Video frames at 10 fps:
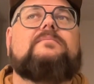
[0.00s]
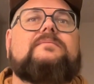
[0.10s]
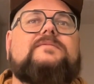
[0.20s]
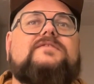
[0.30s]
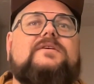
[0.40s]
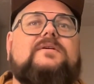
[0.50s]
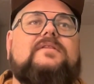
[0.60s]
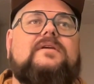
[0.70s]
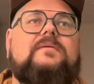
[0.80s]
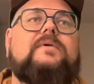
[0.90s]
So I
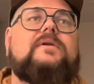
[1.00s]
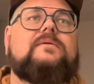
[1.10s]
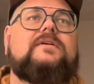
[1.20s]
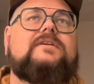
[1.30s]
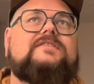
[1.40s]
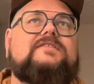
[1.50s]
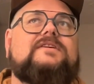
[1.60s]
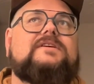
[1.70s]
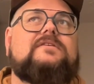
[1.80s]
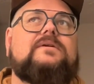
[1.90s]
think being
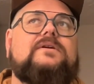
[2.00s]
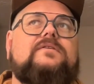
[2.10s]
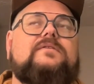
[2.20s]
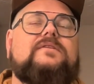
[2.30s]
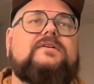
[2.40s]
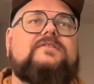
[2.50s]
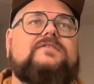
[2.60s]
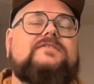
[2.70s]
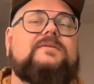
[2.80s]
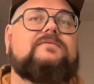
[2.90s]
realistic and doing your due
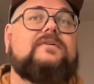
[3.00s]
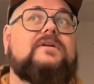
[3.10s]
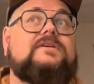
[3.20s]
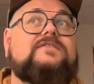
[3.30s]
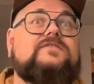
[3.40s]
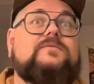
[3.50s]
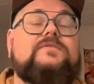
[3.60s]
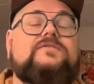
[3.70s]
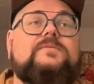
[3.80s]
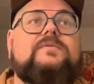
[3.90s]
diligence up front is
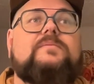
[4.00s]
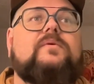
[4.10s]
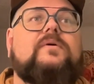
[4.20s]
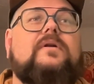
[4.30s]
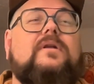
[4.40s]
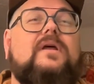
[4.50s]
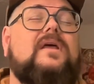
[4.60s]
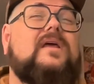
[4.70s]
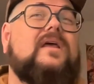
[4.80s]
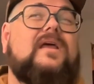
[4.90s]
super, super important.
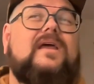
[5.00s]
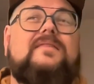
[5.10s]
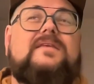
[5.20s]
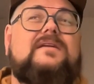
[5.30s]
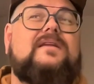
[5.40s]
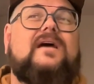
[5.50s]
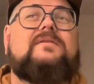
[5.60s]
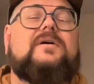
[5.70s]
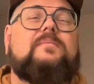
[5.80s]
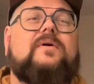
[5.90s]
And then
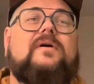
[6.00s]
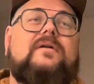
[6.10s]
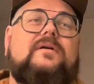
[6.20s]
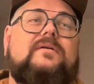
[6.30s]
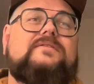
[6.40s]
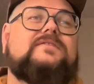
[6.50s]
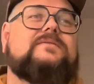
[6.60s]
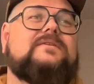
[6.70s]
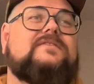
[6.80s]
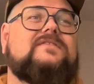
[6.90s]
having a partner who's
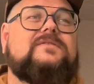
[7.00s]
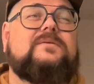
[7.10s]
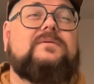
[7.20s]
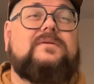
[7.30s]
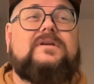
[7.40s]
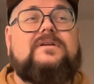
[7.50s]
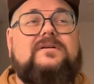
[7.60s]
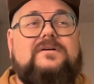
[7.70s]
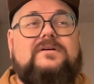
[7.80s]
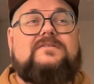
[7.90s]
going to do a really
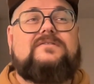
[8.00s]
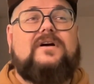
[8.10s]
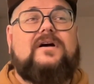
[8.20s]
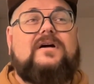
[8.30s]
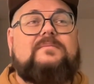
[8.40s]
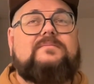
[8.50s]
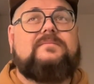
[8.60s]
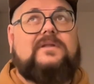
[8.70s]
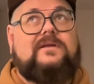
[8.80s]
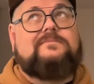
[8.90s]
good job,
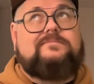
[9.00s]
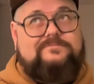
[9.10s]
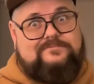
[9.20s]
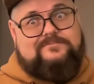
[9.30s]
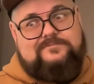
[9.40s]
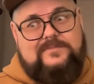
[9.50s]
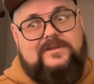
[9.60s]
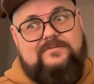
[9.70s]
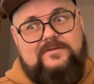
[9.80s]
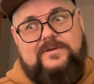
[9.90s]
like
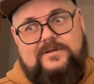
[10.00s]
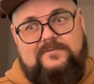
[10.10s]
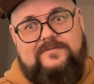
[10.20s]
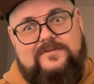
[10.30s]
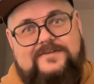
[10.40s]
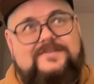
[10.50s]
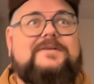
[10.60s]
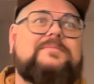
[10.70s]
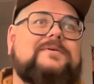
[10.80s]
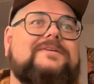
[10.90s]
Evenbound, for
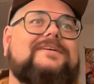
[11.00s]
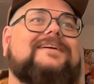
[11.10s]
example.